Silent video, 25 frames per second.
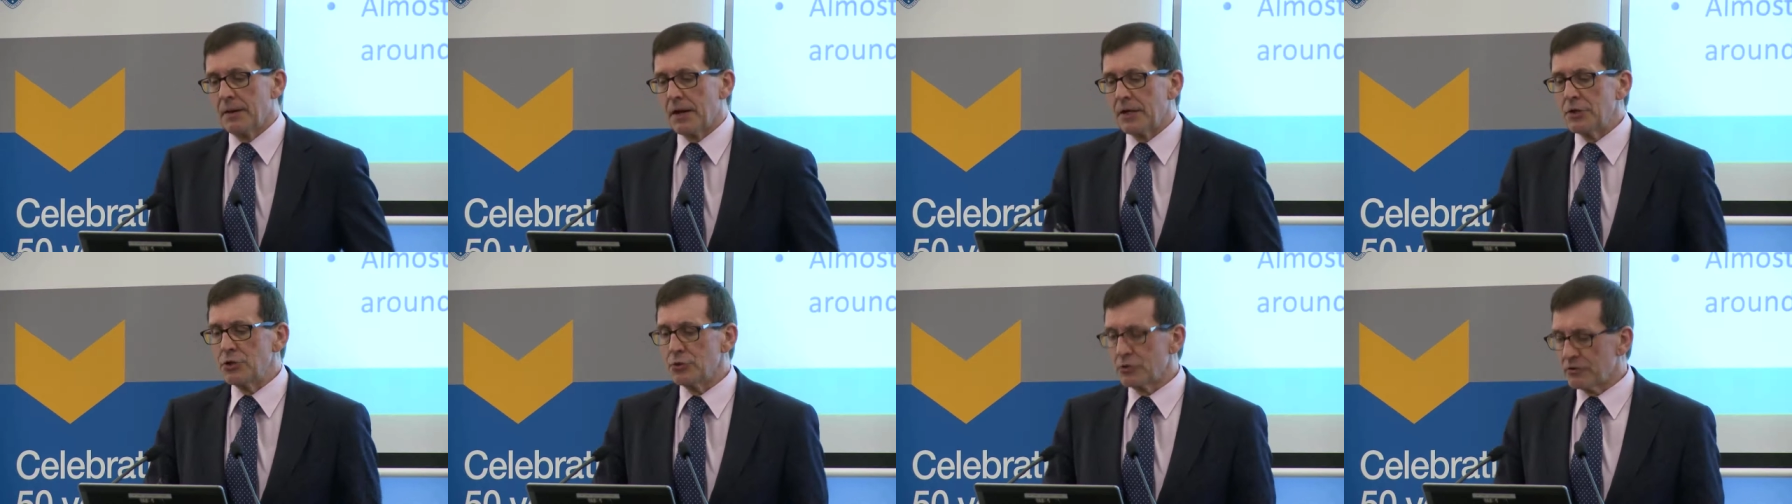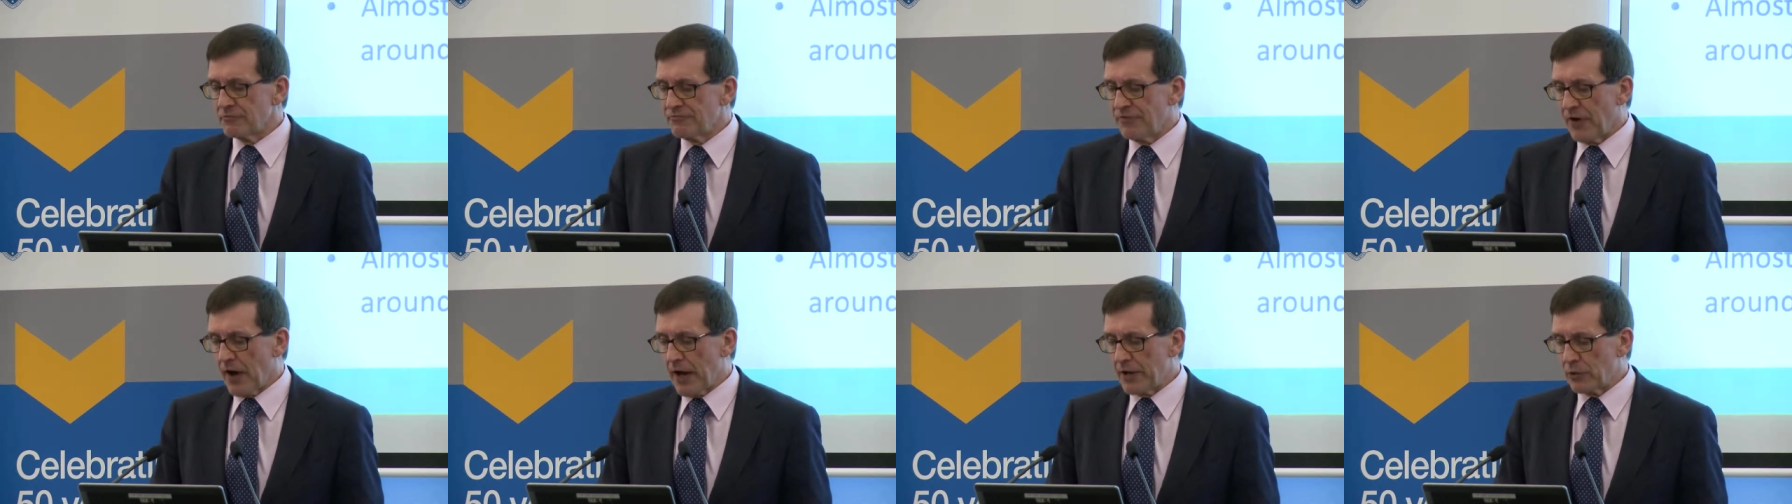You
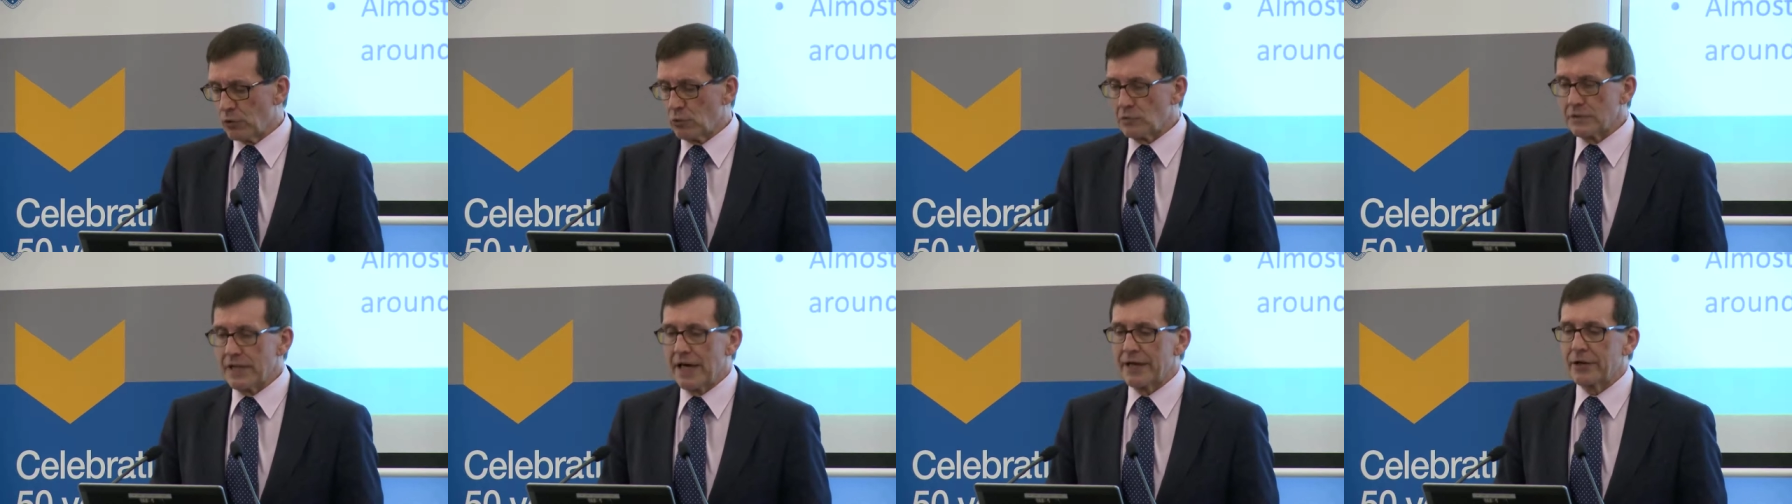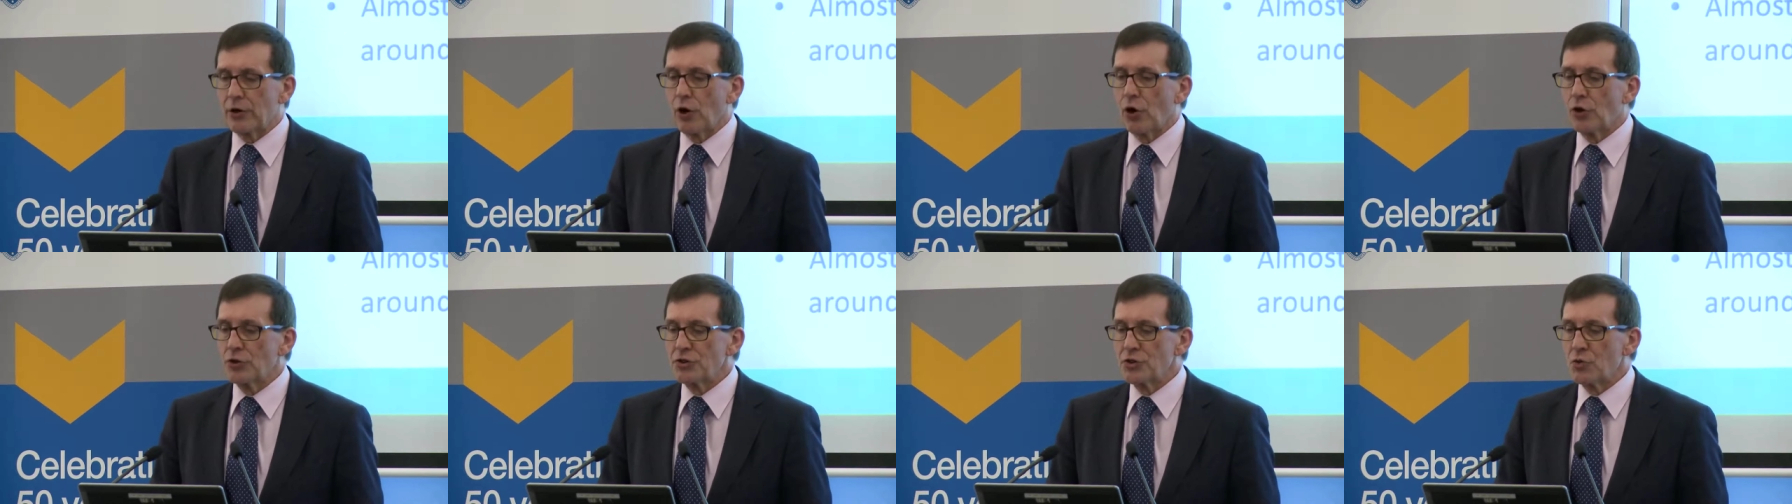can find all
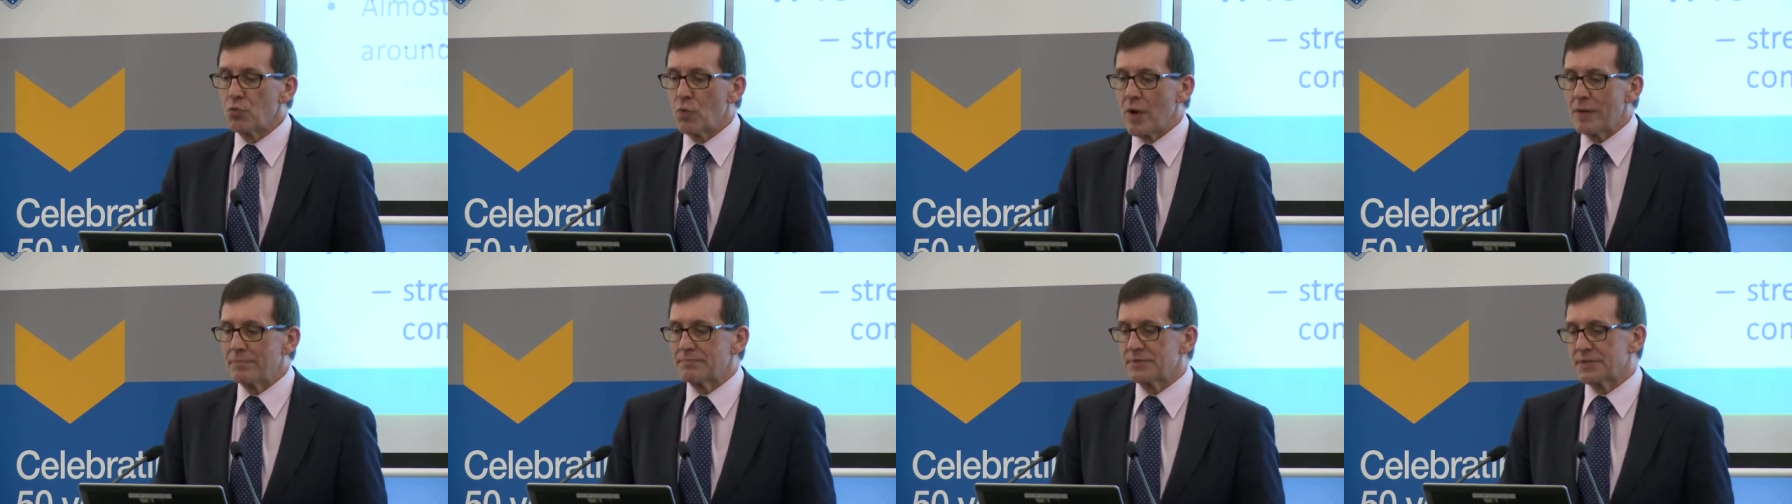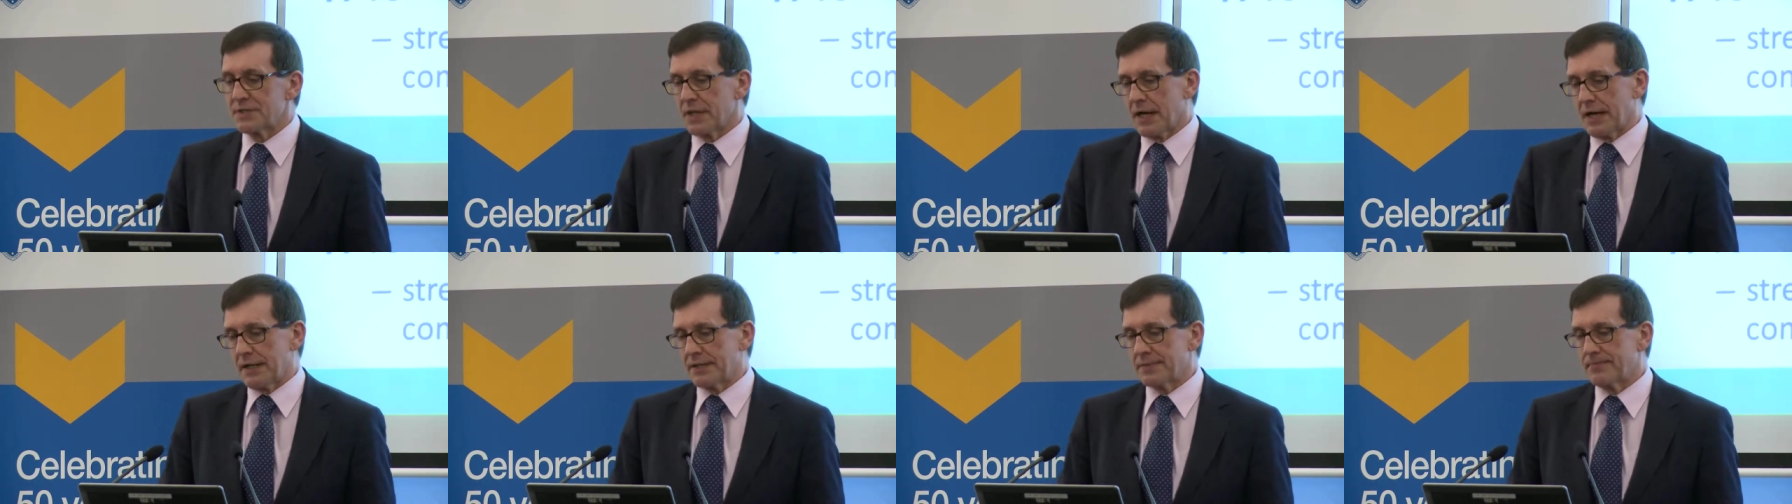that on the
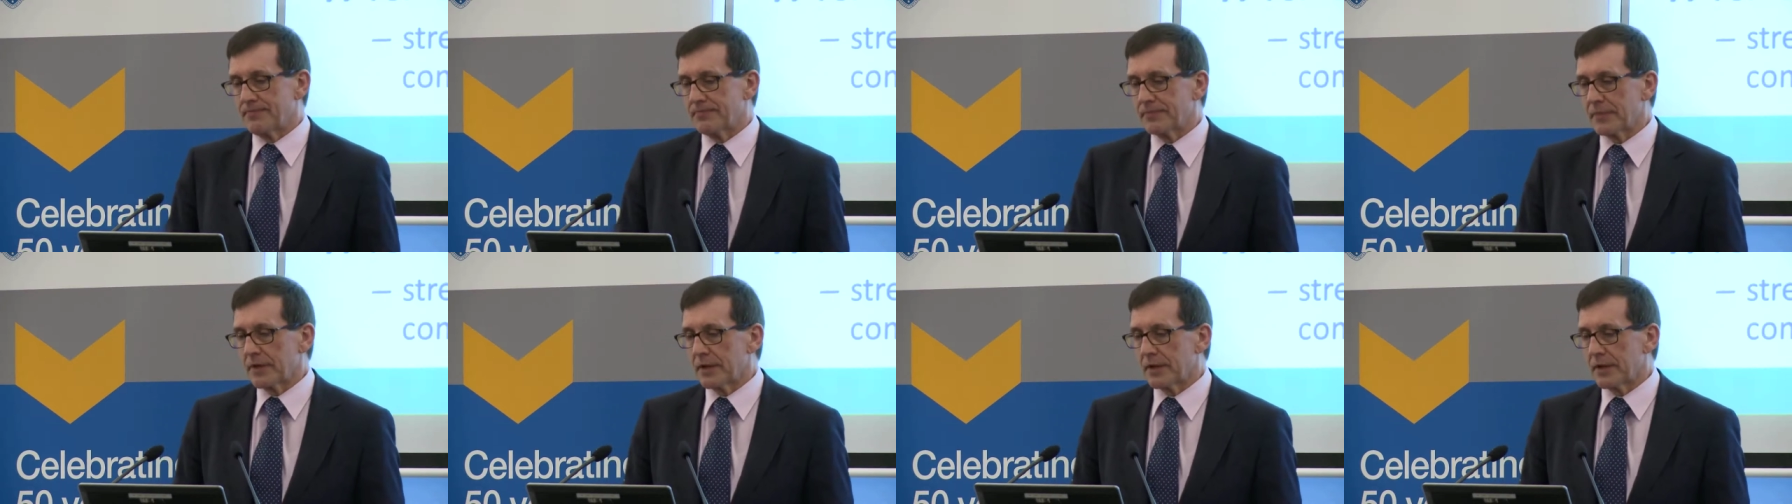website.